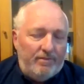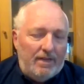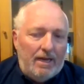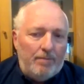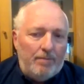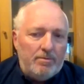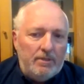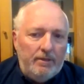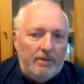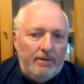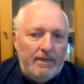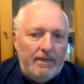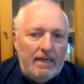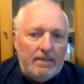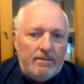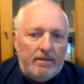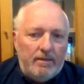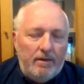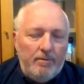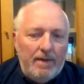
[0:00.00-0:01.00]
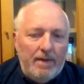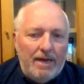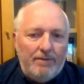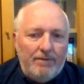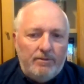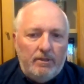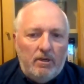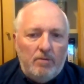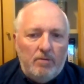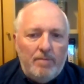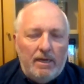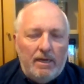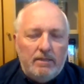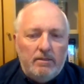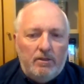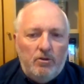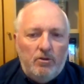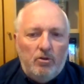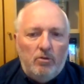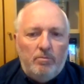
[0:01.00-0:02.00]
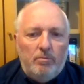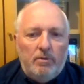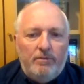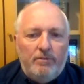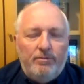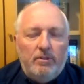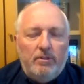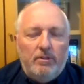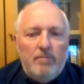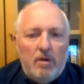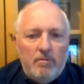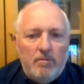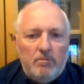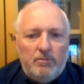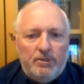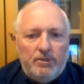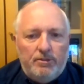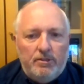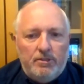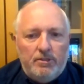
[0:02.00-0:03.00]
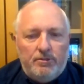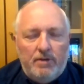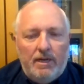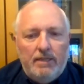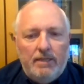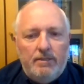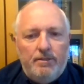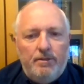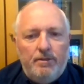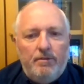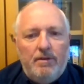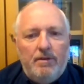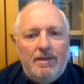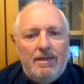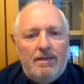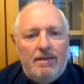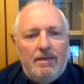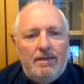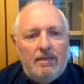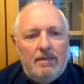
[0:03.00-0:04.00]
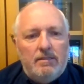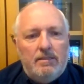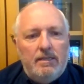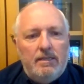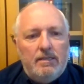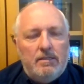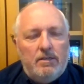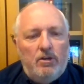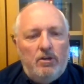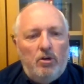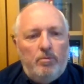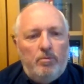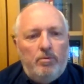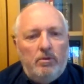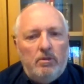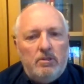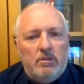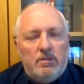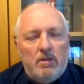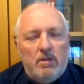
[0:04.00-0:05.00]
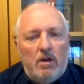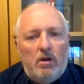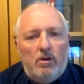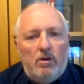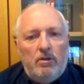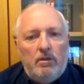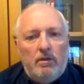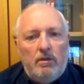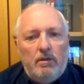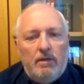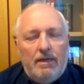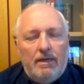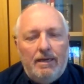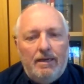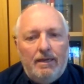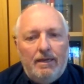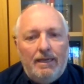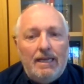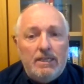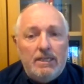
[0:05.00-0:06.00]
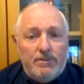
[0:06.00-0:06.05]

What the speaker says: absolutely necessary, we have to go back to court. But for the moment, we're just trying to assist couples on a less